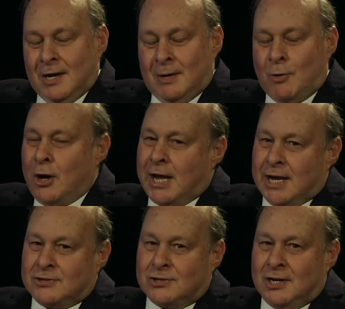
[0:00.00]

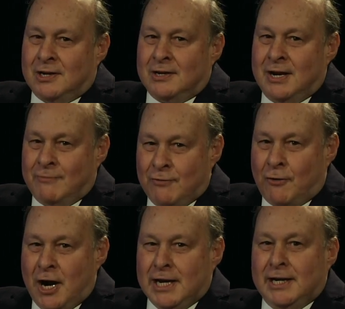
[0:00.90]
broadcast every
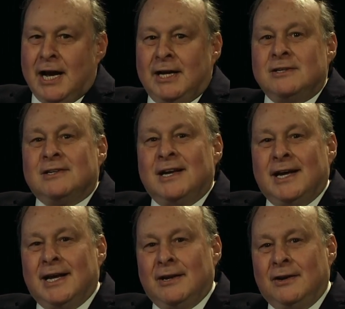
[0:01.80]
Friday night
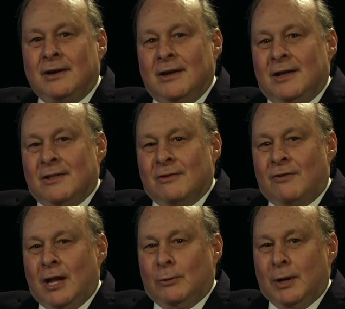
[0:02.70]
and the
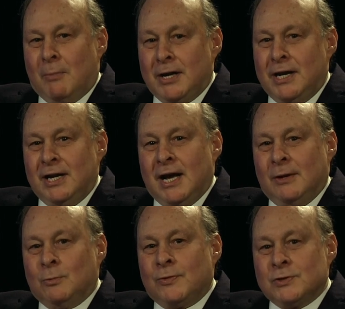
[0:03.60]
following Monday
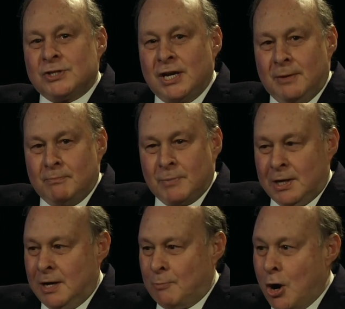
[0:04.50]
night with the same
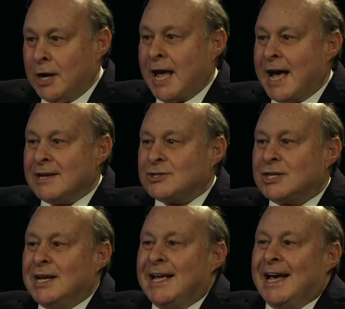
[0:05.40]
broadcast.
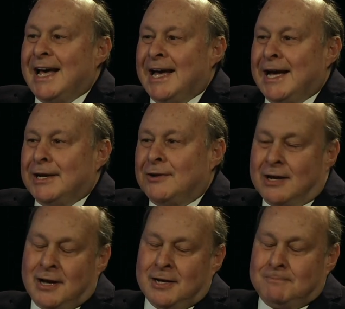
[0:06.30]

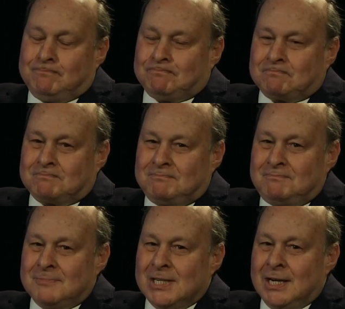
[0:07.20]
And
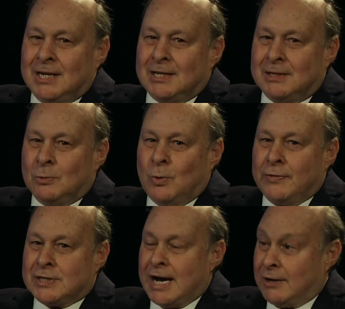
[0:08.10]
when
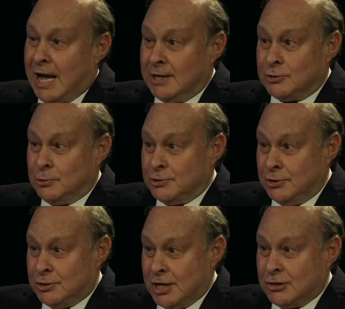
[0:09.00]
the town council is
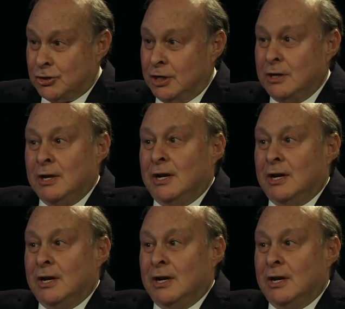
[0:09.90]
in session,